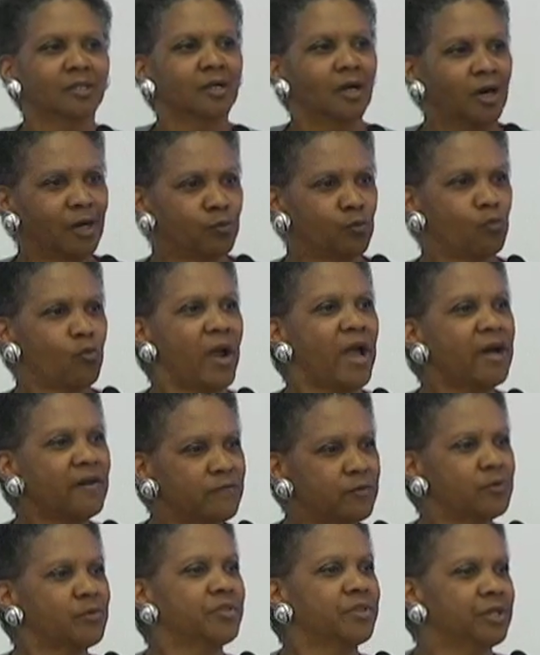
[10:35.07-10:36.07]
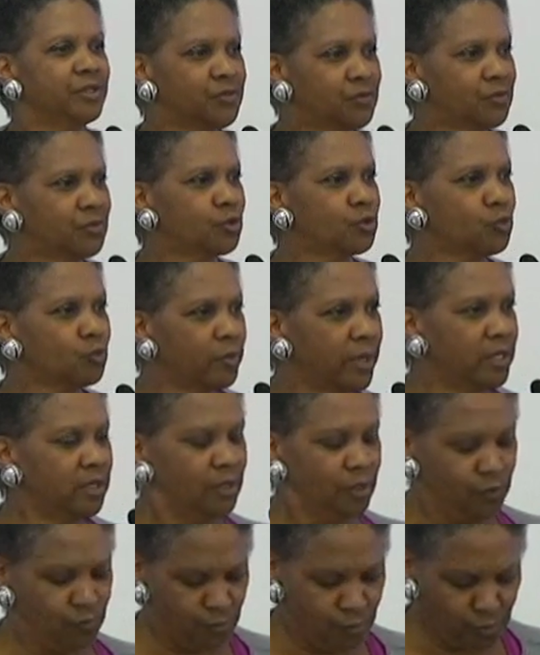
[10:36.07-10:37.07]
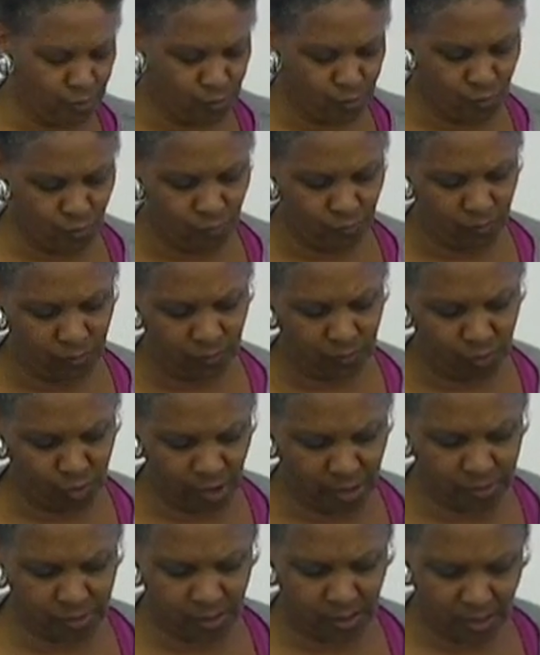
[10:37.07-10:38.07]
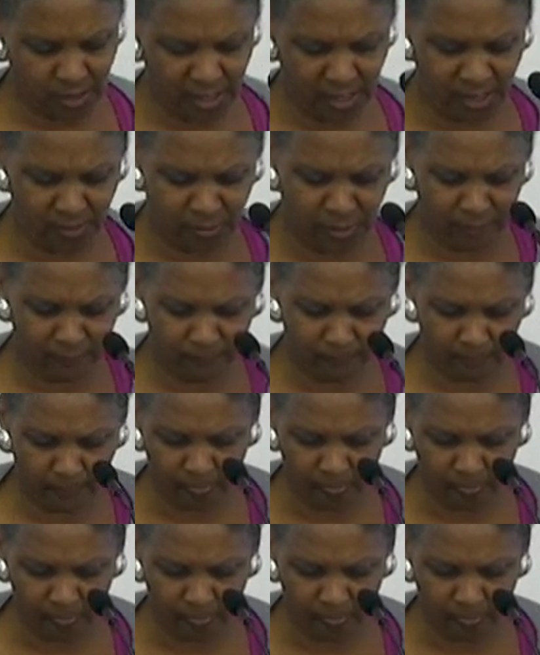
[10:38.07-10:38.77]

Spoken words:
unravel this to create a new, just economy.